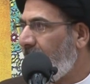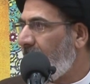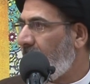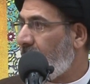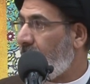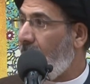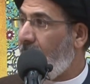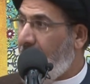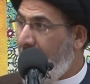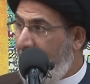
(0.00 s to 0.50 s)

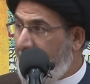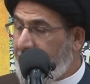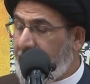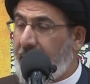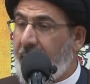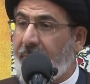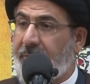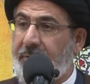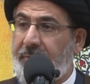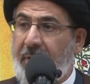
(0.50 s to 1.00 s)
So that
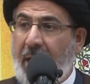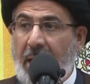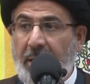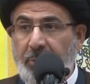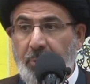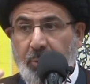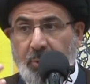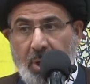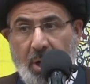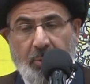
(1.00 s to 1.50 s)
gives
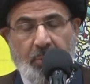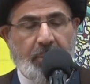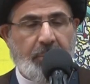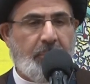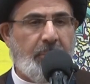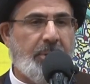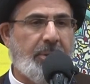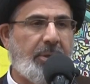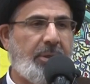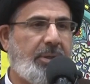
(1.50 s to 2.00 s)
value to our
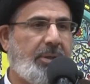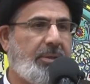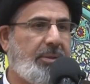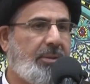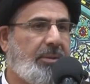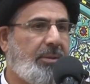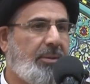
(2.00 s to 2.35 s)
work.